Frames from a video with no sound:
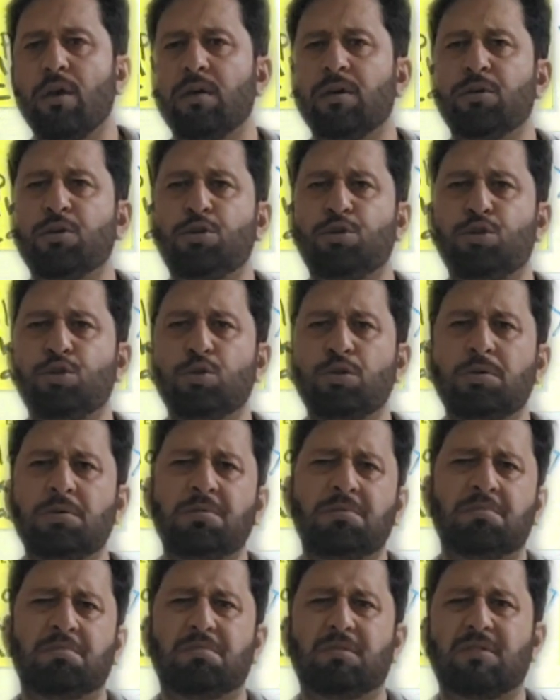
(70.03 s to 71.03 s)

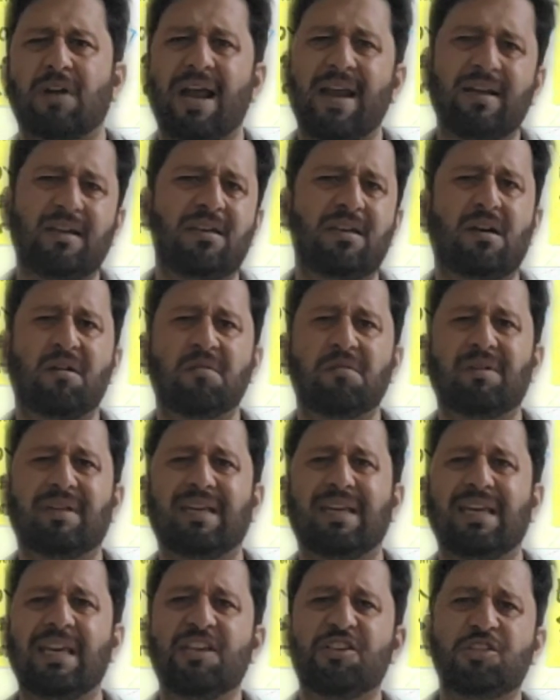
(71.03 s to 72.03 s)
You write
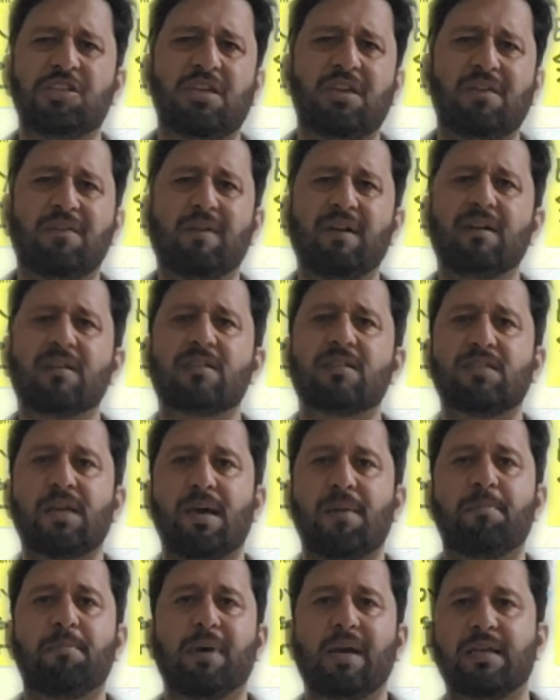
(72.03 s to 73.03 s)
down each event
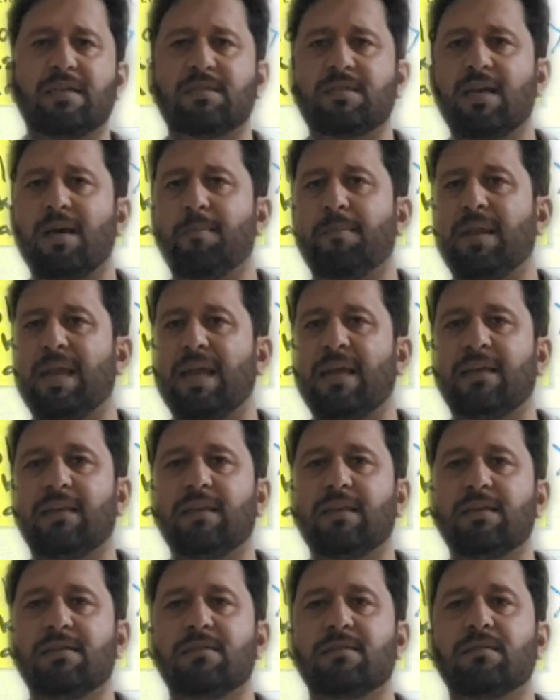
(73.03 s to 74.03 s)
step by step like
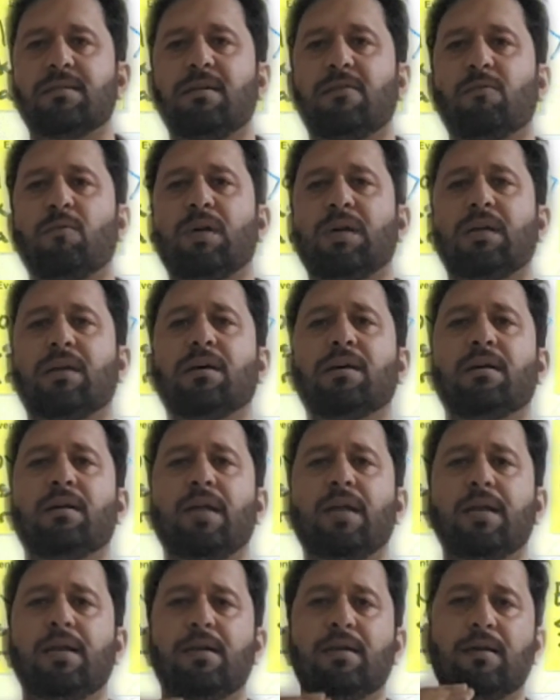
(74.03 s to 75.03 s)
this. The worker
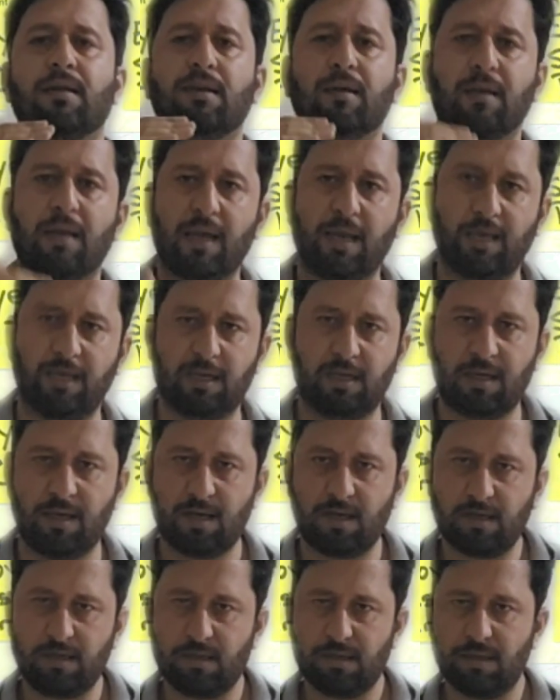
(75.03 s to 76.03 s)
entered in an
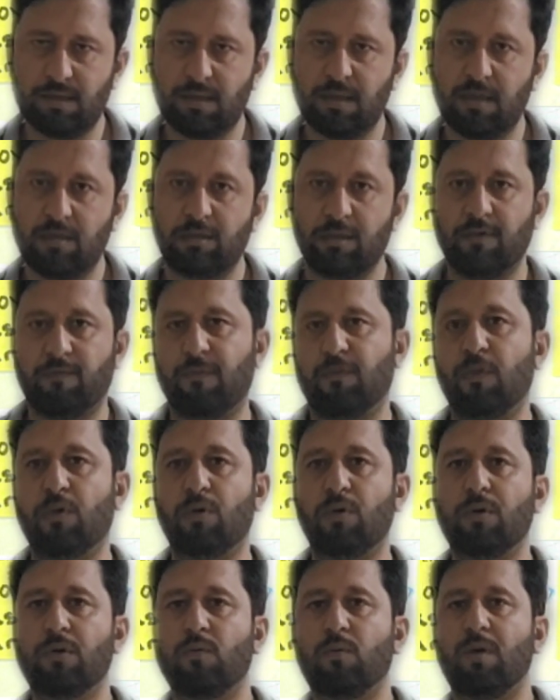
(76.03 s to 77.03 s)
area, the
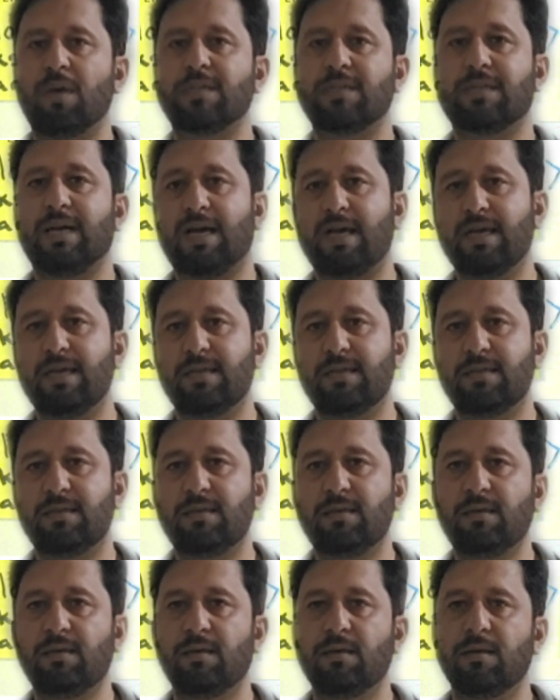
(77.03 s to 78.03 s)
floor was
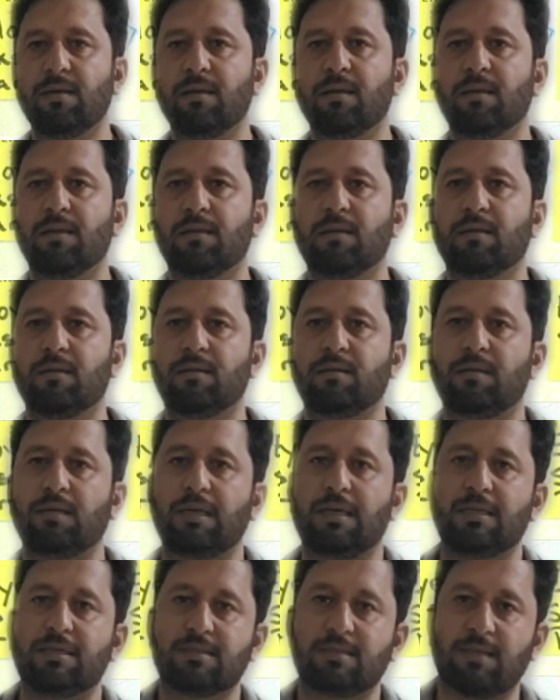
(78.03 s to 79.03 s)
icy,
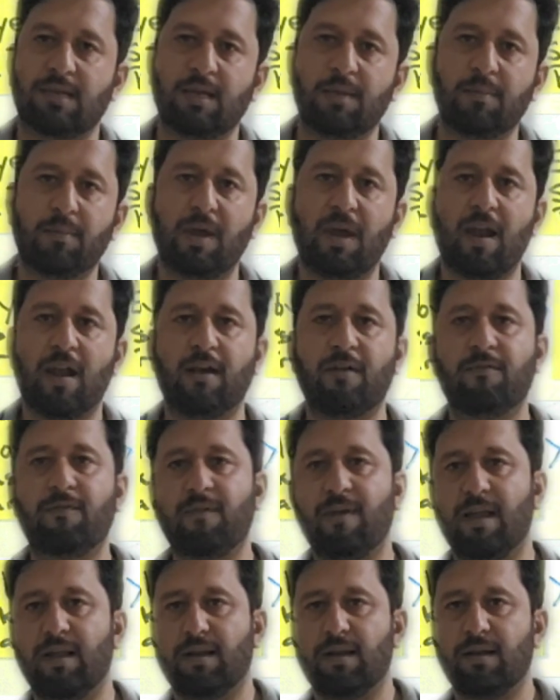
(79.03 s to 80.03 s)
he slipped and
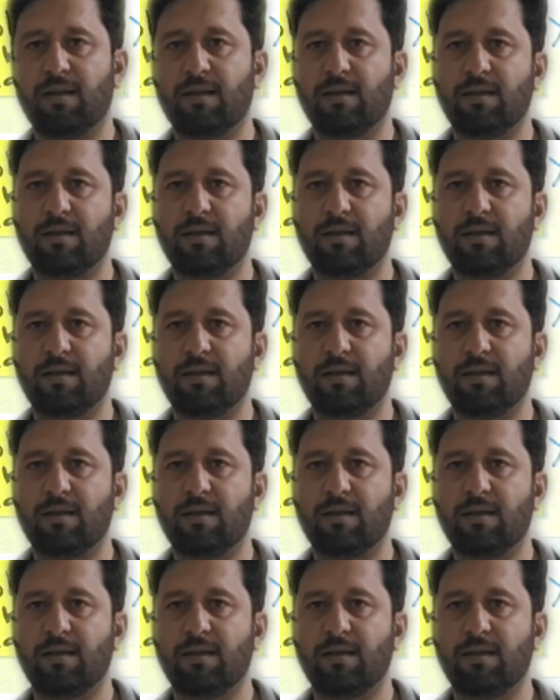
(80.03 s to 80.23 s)
fell.